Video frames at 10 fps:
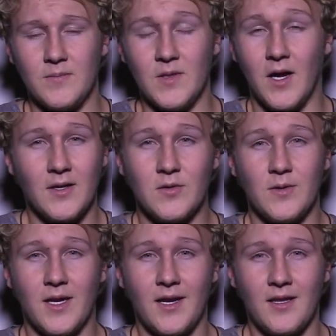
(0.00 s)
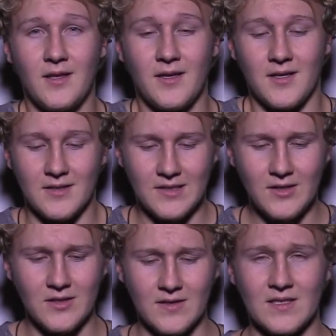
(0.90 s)
Not doing anything is
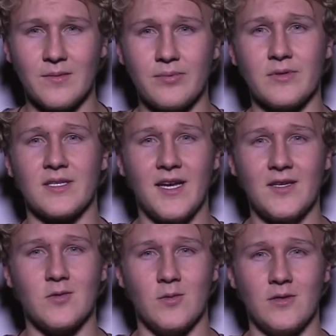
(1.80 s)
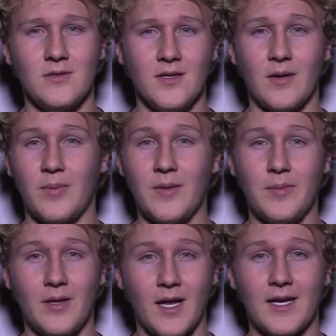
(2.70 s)
such a simple schedule, and
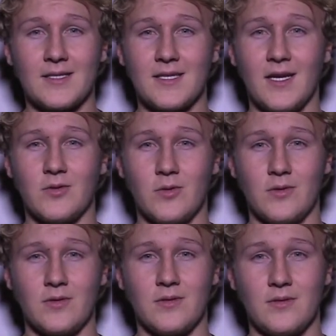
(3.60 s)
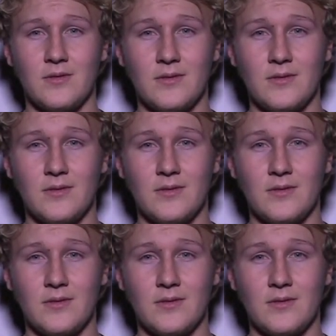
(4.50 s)
people like schedules.